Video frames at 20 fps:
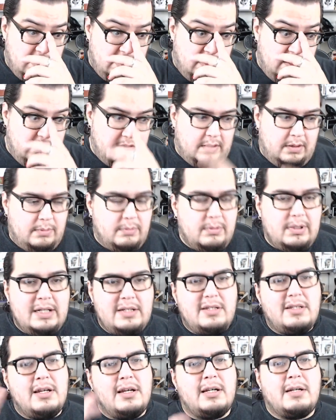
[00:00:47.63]
So let's
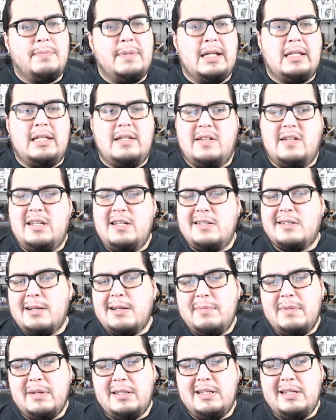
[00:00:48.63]
talk about these. And
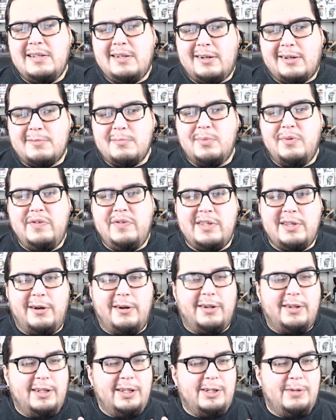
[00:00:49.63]
these are movies that are a
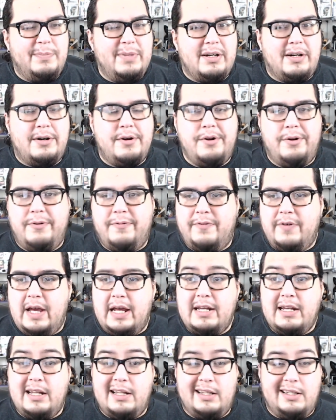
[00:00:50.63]
little bit harder to
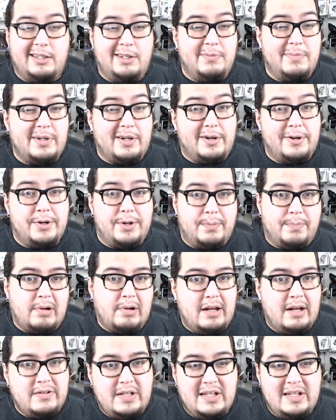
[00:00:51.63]
find and a little bit harder to
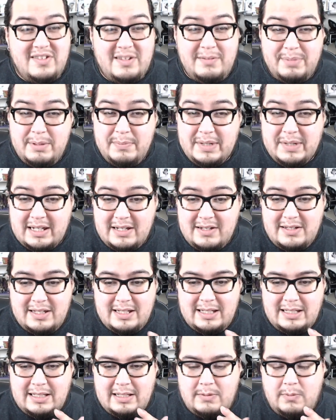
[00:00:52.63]
process, simply because
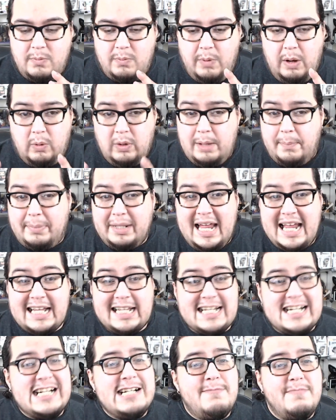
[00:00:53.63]
what a black
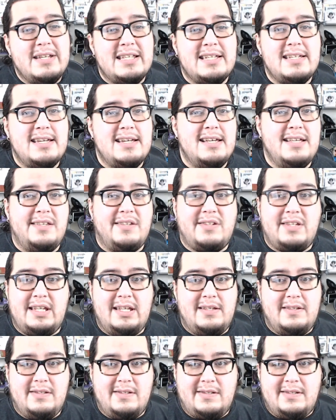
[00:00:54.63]
comedy
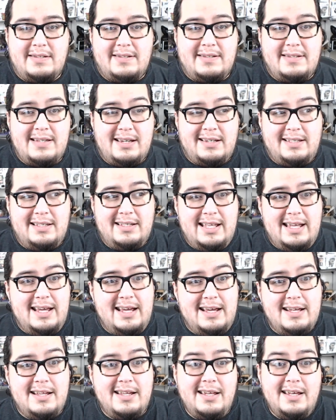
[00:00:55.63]
is exactly
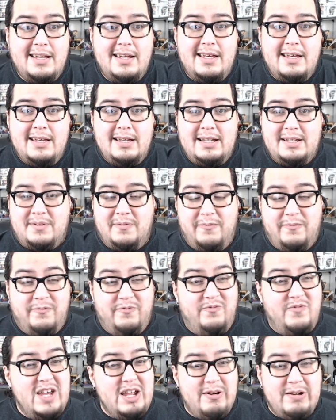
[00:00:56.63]
that. It's
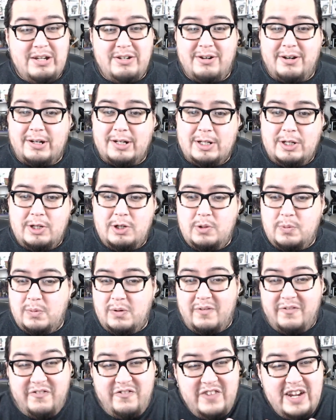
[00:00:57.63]
very dark humor,
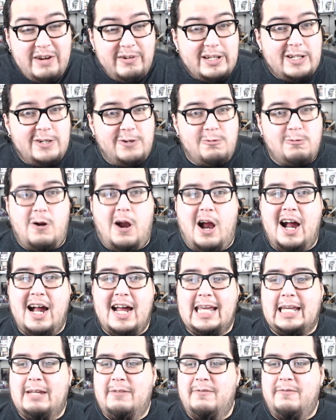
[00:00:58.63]
very
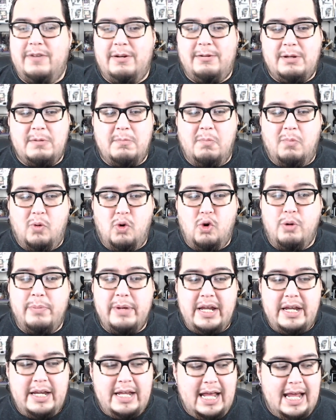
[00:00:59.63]
dry, very
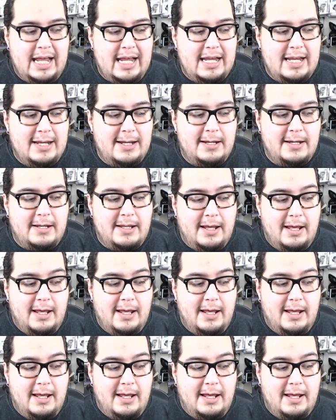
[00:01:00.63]
morbid, and